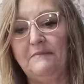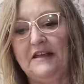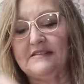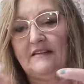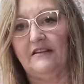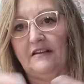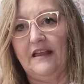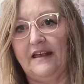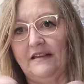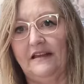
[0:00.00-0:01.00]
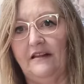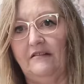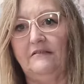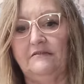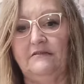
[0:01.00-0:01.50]
it makes it look like
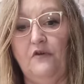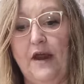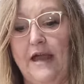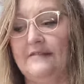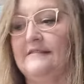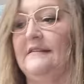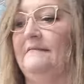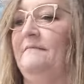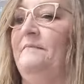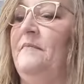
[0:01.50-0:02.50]
little grass.